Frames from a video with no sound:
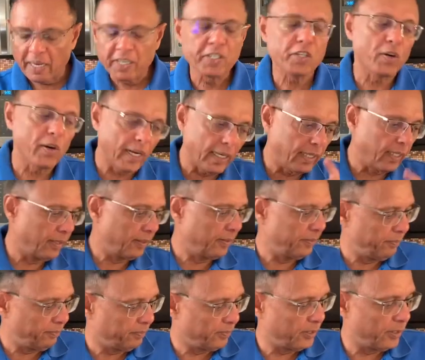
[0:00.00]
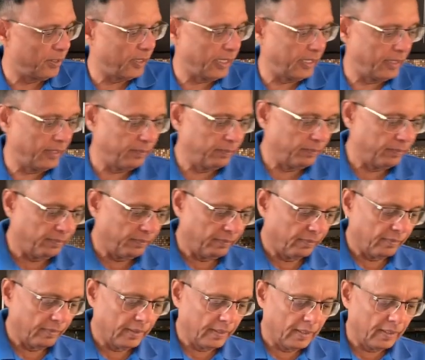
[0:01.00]
it. You're
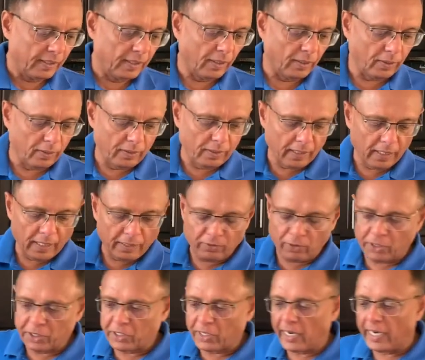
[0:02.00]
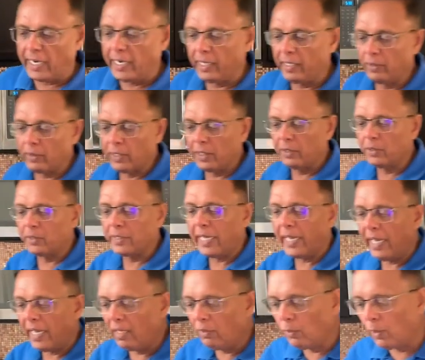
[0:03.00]
right. So for shredding, you can use a
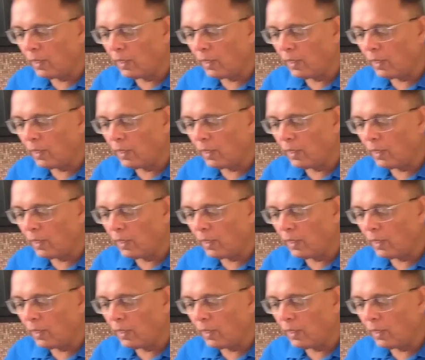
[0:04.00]
hand